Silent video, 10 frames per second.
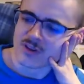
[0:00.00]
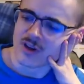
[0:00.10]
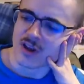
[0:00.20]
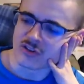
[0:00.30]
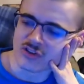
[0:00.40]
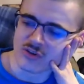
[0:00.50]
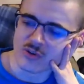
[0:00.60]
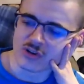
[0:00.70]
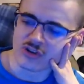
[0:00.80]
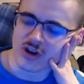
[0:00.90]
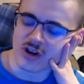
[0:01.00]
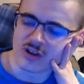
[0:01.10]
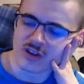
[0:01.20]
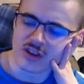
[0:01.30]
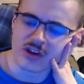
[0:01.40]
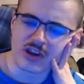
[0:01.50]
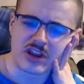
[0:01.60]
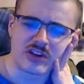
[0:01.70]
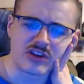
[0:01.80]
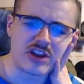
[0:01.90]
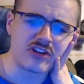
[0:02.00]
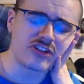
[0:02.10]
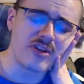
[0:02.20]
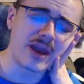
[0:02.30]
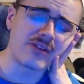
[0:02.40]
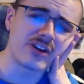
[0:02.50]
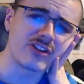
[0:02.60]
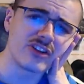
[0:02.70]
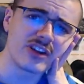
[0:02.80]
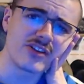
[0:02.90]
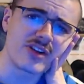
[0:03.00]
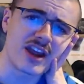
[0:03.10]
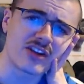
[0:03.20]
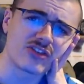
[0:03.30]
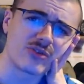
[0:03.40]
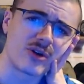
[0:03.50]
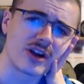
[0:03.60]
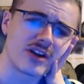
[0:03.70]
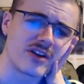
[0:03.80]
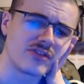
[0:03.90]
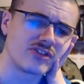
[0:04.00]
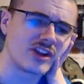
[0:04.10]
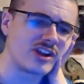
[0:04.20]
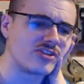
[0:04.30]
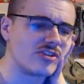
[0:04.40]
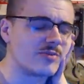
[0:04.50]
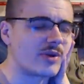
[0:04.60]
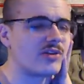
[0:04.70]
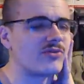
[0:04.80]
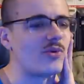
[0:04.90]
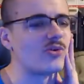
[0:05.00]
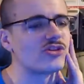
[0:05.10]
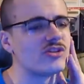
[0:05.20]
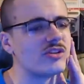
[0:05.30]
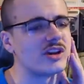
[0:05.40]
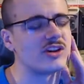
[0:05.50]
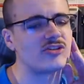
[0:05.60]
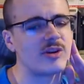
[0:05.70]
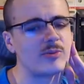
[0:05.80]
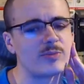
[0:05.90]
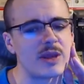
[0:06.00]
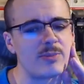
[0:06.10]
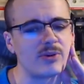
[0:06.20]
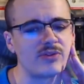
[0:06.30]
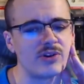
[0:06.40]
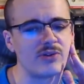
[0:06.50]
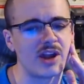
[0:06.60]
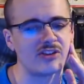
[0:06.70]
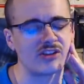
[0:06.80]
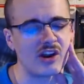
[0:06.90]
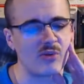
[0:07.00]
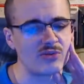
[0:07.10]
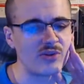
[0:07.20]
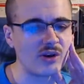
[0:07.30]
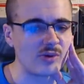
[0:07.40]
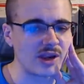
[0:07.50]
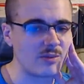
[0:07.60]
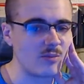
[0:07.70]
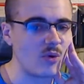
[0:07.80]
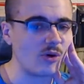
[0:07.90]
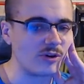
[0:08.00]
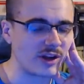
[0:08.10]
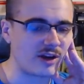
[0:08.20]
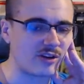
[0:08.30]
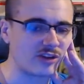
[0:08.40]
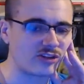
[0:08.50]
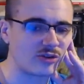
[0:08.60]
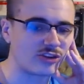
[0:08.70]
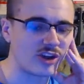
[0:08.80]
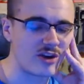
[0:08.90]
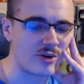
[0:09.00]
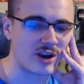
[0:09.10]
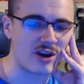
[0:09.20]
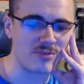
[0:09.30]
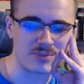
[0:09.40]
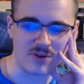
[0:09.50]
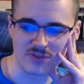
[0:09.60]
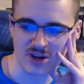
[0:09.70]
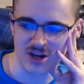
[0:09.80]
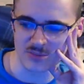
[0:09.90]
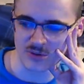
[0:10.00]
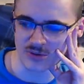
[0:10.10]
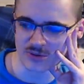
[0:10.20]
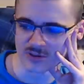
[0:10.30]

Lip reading: Oh, that's annoying, Charla. In some areas in the UK it's alright, in others it isn't, but unfortunately it seems people a few days ago were following it more and now they're sort of saying, oh, I can't be bothered anymore.